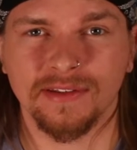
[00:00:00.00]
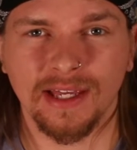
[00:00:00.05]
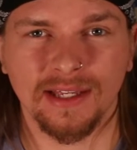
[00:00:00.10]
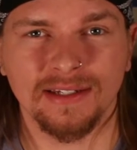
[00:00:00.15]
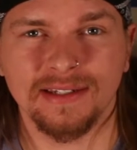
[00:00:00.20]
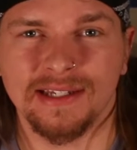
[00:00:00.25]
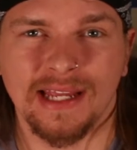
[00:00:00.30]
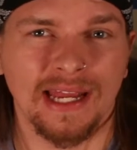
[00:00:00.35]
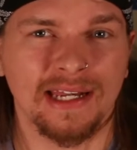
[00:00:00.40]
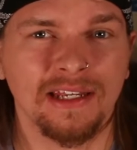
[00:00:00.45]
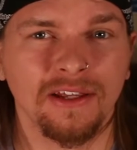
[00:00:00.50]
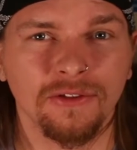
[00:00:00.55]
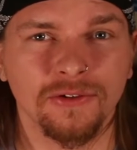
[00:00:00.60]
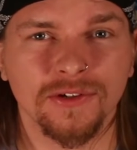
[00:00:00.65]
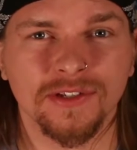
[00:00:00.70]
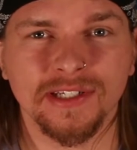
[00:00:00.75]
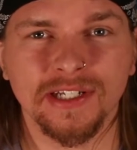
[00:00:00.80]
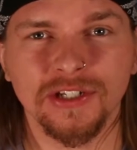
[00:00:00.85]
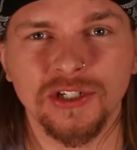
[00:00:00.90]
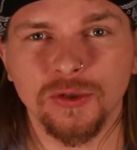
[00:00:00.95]
that in any other
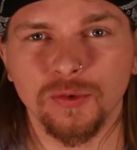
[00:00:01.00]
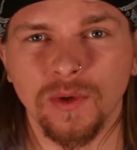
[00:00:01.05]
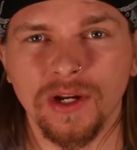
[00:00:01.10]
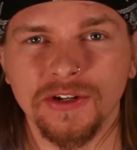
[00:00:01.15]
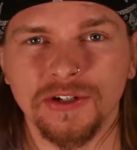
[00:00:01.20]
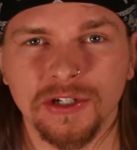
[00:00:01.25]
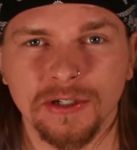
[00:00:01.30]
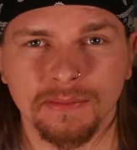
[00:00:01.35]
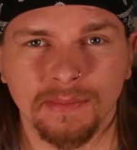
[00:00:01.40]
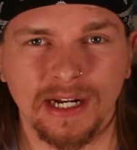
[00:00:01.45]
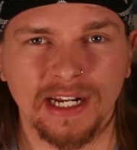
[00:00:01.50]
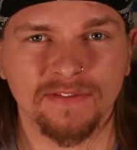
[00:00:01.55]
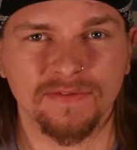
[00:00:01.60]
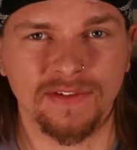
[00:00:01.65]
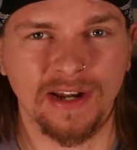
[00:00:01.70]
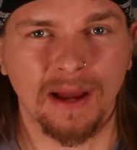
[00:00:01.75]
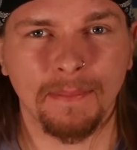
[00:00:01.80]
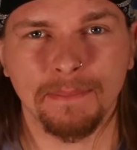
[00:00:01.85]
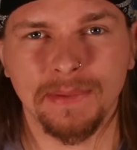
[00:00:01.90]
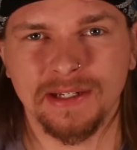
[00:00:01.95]
situation might have
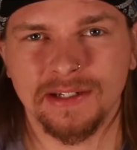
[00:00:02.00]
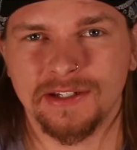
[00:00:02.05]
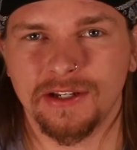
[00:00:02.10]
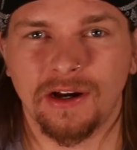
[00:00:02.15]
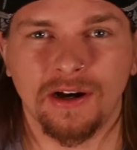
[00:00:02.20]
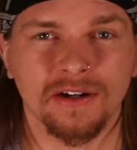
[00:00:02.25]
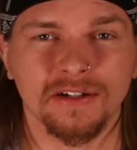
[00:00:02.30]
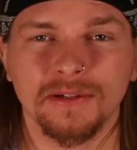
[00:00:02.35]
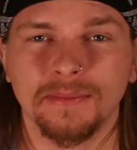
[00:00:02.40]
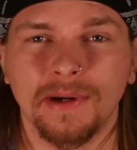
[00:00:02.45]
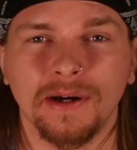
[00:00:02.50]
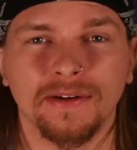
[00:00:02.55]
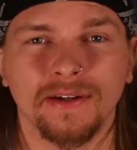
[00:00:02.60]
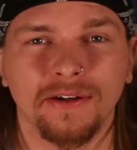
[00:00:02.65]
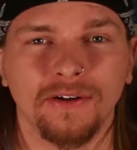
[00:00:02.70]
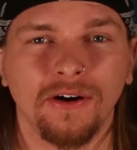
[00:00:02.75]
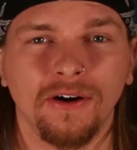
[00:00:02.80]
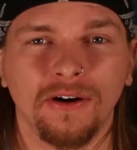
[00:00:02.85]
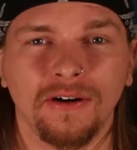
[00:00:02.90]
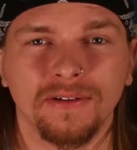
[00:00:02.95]
not been talked about at
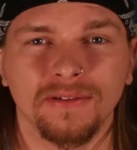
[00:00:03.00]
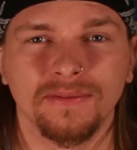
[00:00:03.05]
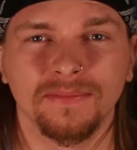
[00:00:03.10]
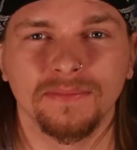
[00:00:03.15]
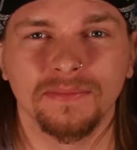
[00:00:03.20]
all.